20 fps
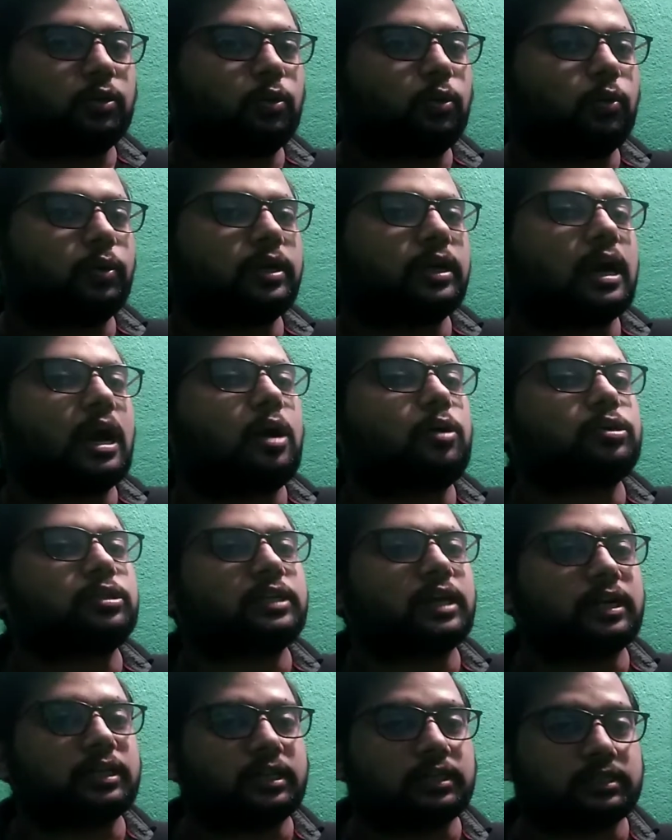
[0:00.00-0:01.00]
going
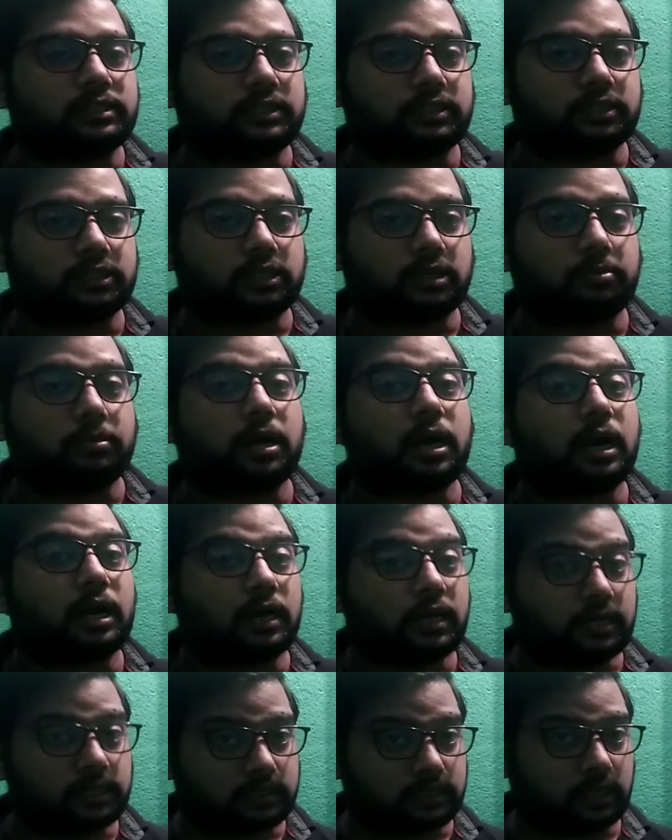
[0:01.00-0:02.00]
outside the system,
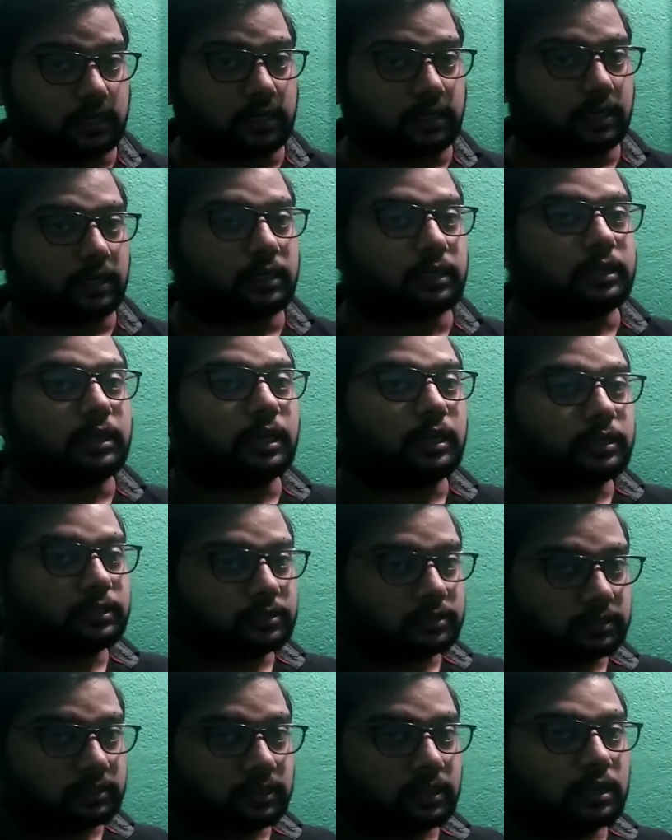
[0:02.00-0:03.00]
unless until there
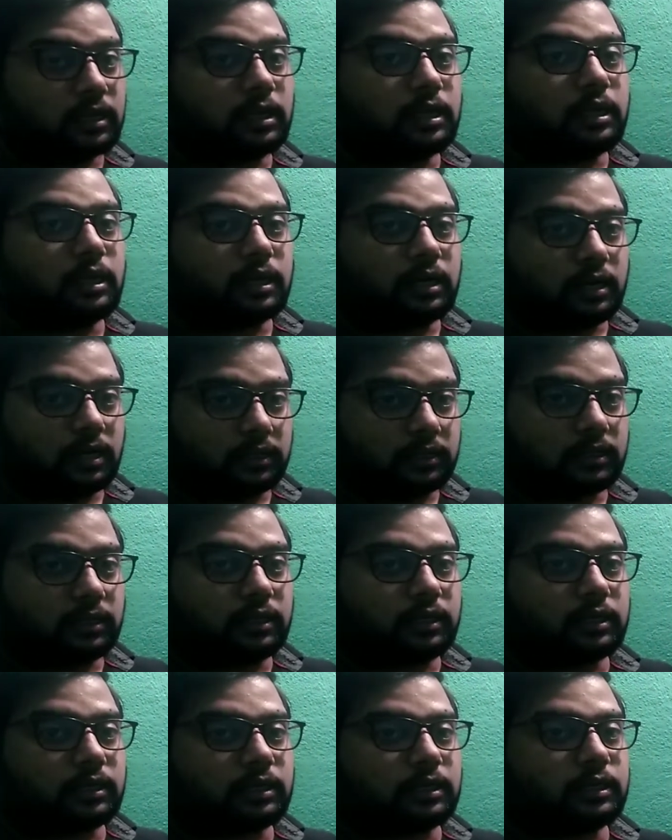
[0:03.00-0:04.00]
is
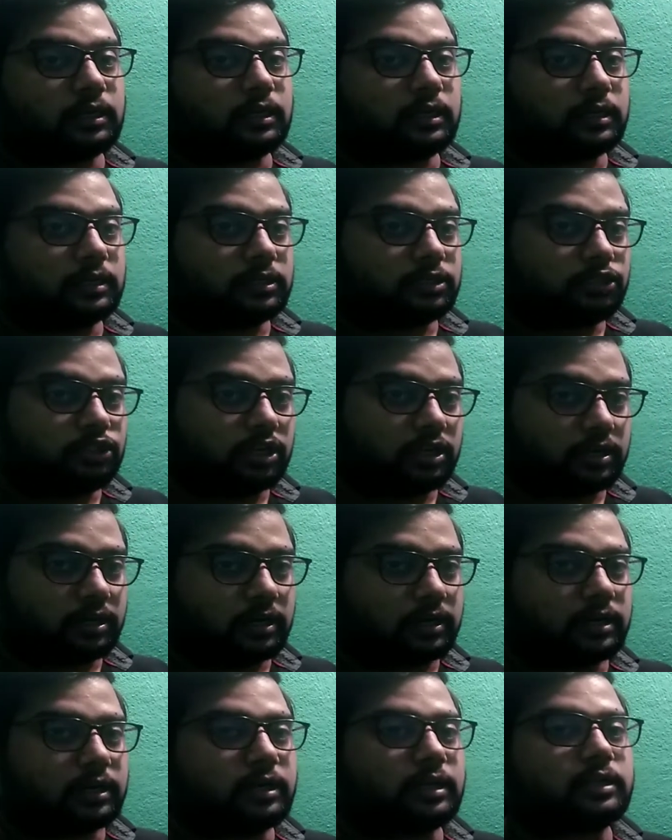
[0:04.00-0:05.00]
nothing
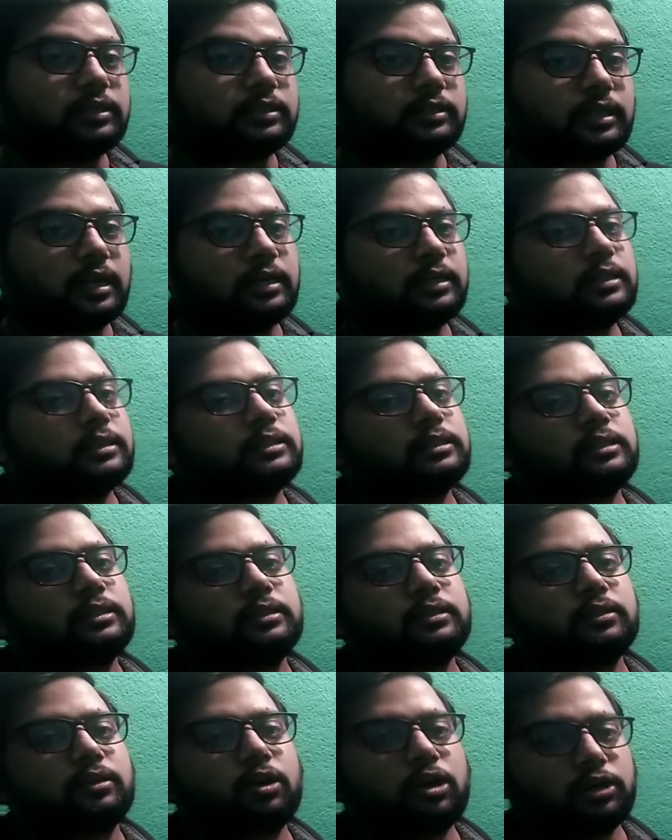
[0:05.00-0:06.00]
generated inside this
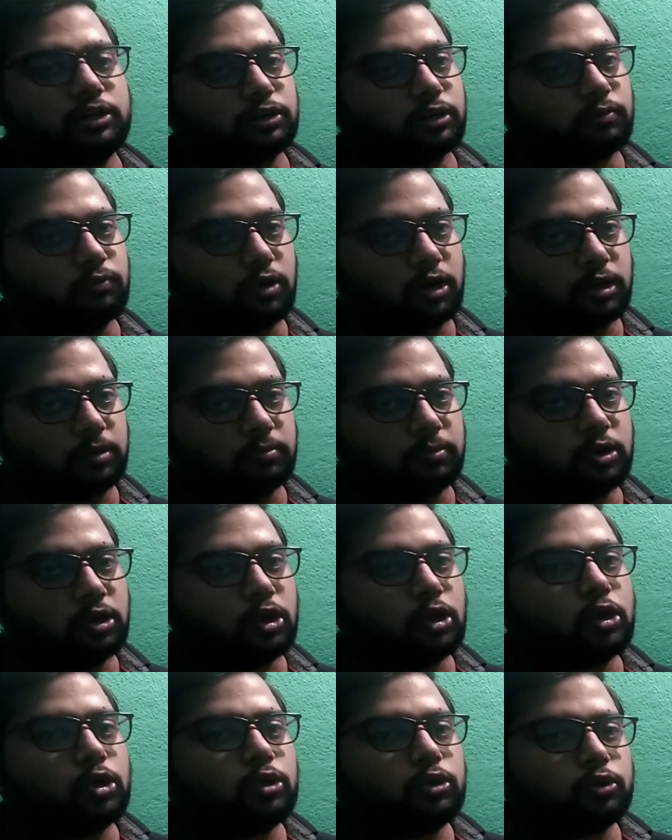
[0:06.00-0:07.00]
control volume.
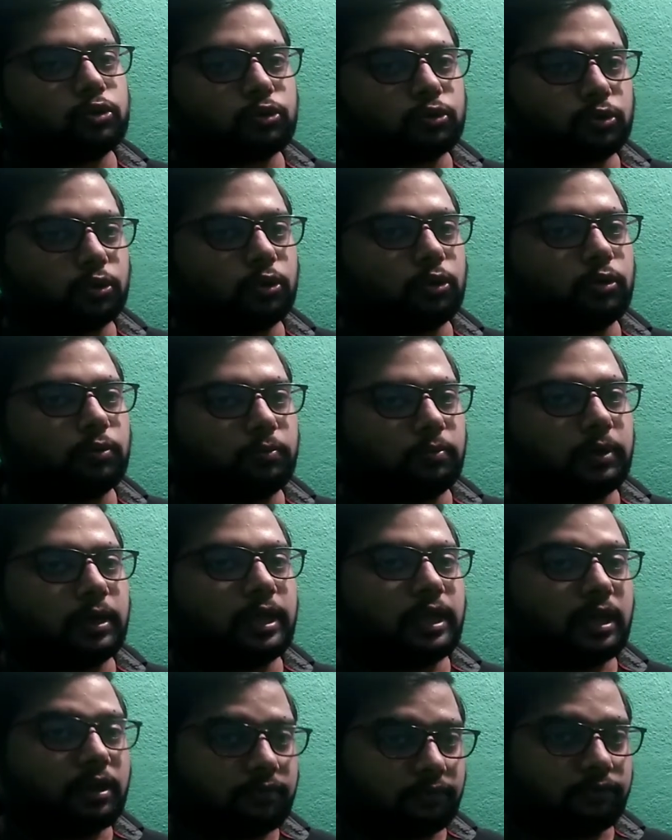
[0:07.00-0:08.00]
So
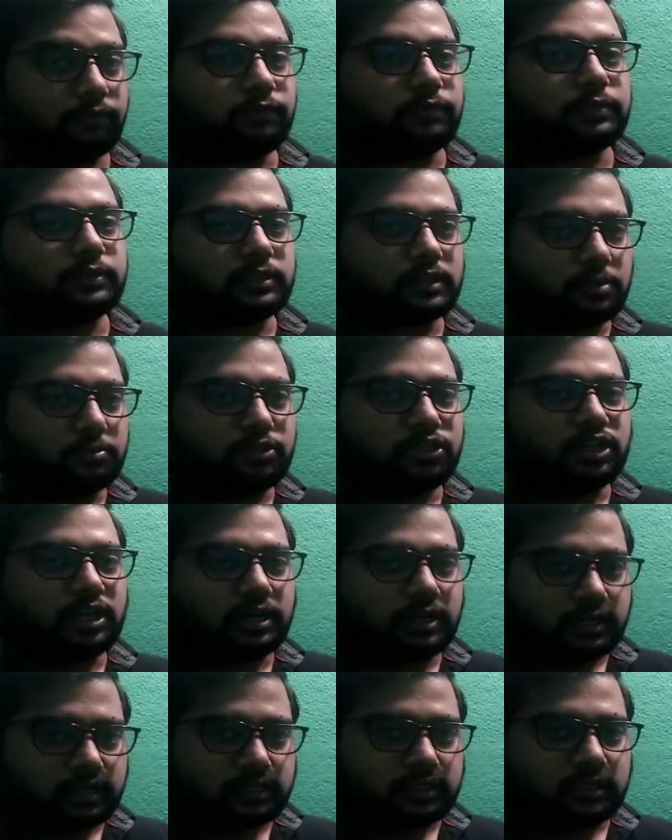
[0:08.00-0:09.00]
if some
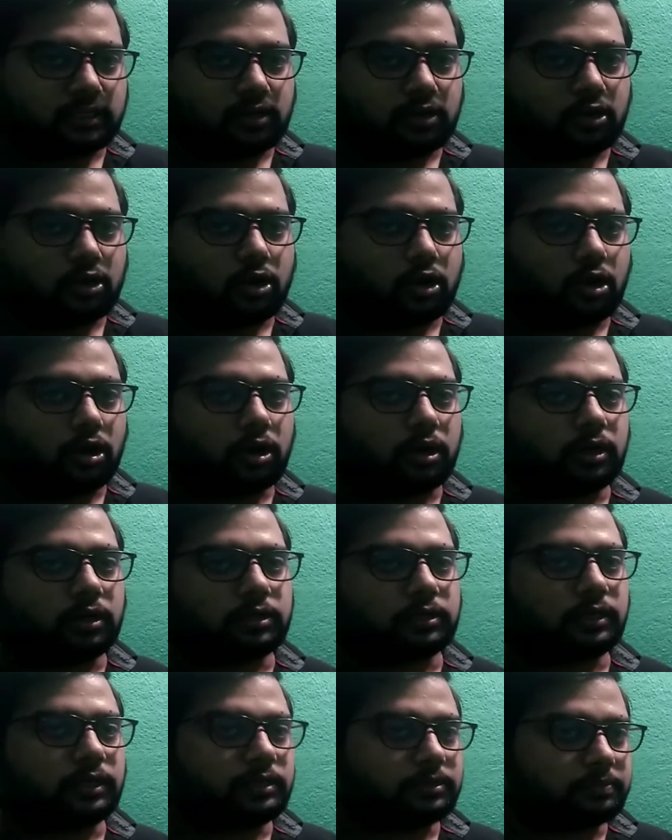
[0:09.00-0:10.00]
generation
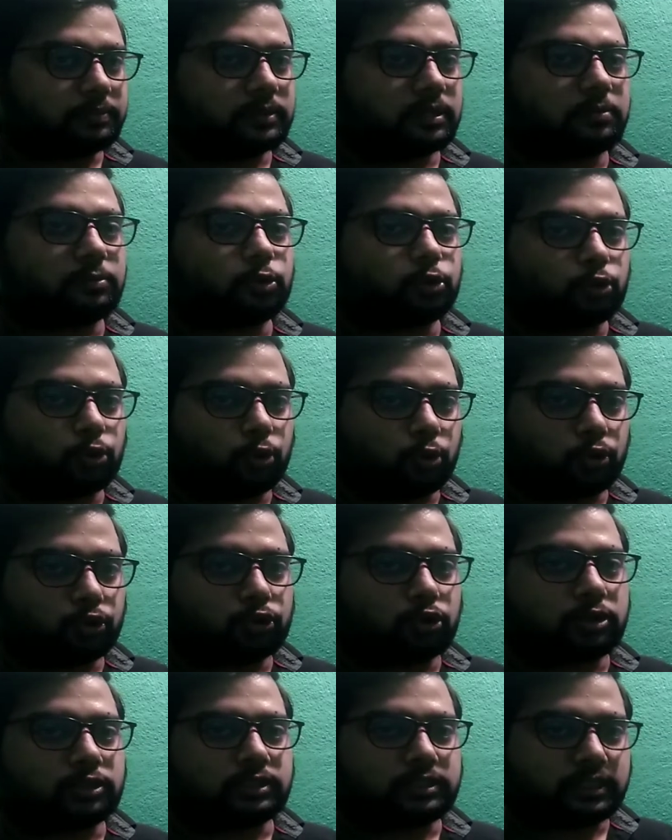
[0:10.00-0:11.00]
or if some source
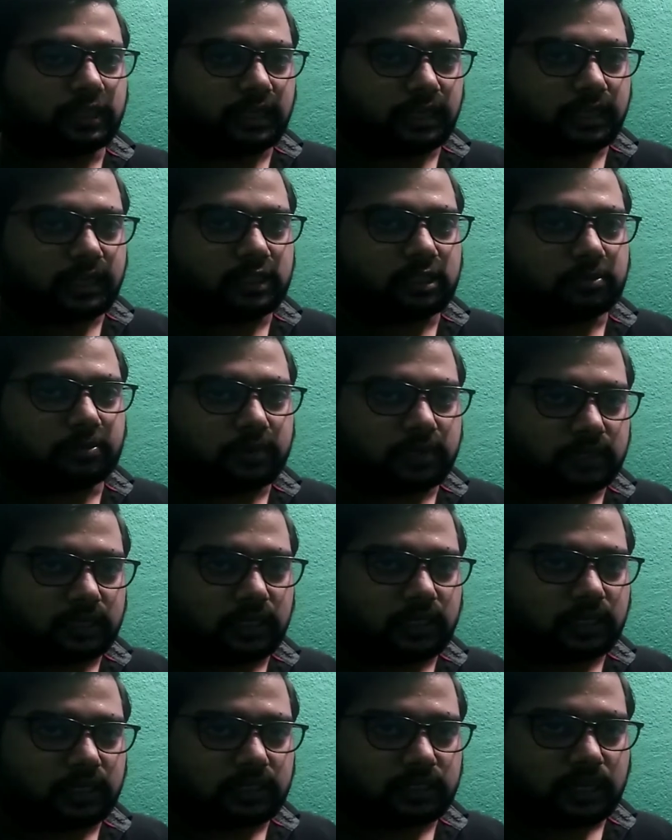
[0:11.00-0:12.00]
or sink is
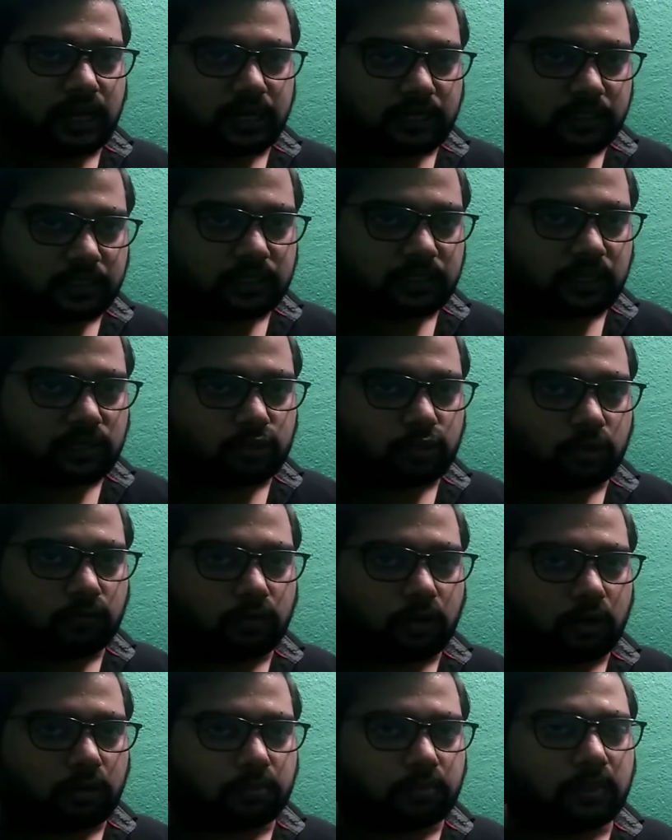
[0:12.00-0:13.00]
present inside this control
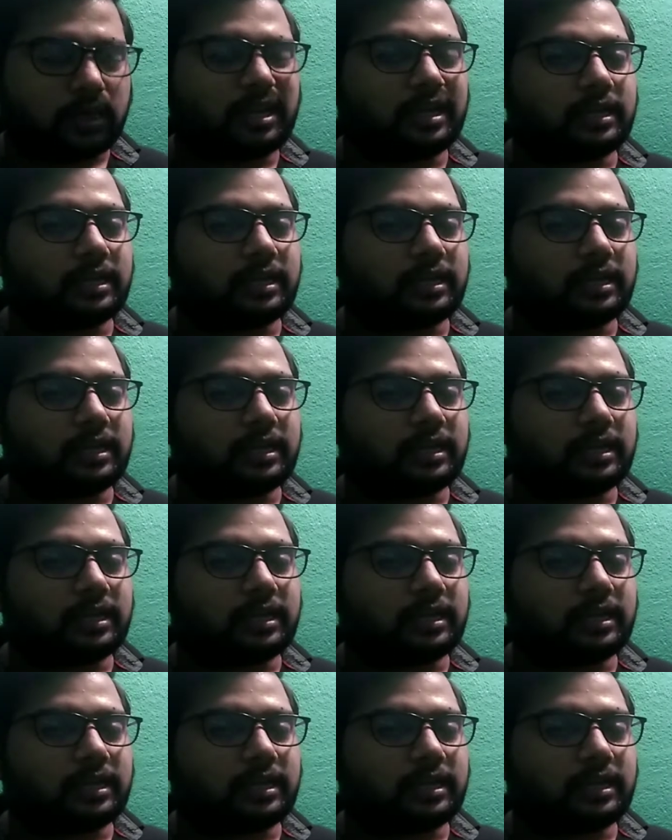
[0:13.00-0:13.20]
volume,